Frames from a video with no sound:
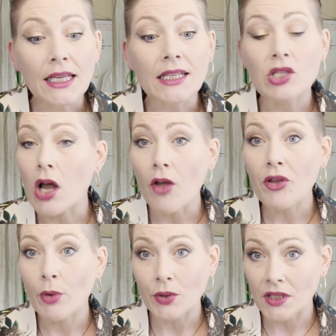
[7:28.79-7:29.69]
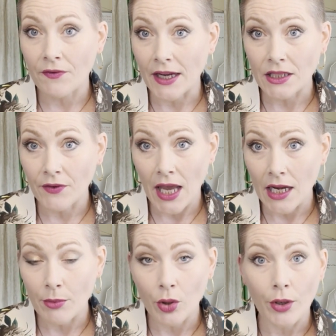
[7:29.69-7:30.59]
is not the most effective
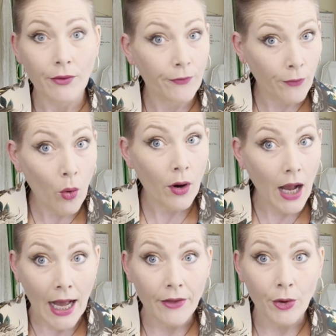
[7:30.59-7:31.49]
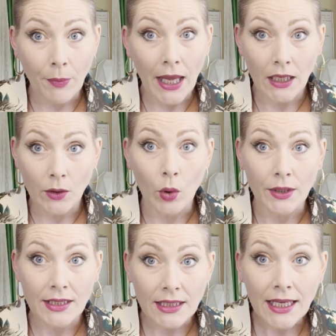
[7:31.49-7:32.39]
cannabinoid for either pain
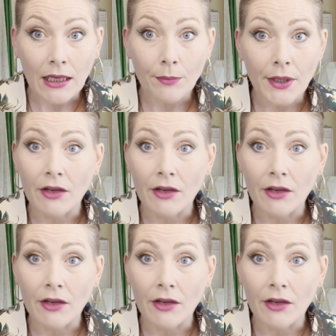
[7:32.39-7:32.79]
or sleep.